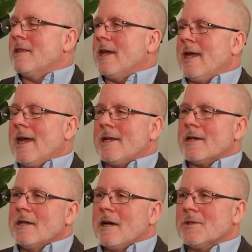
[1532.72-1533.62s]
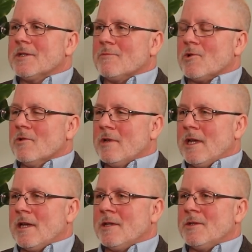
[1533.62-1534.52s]
they had a customer
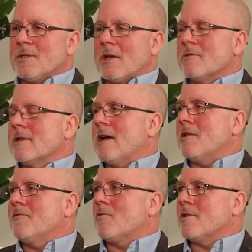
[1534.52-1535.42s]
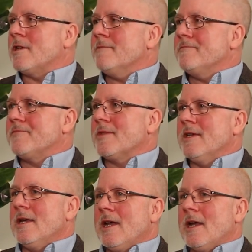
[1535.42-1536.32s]
in Southern California,
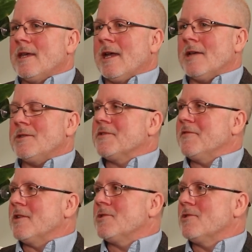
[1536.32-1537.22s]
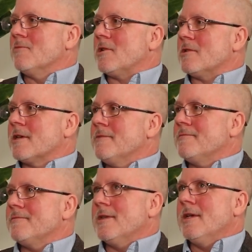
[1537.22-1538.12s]
and they had just finished their building.
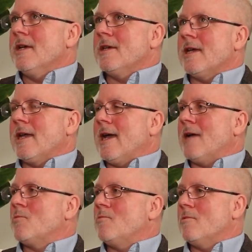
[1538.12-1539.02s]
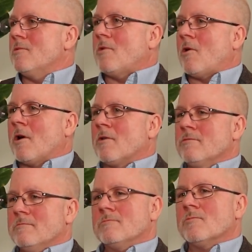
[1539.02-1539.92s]
They had our
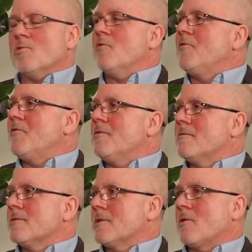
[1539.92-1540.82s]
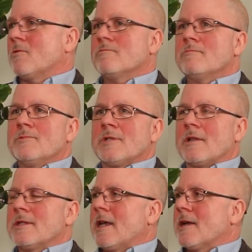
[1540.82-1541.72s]
roof. So
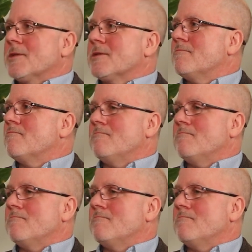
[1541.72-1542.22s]
Celotex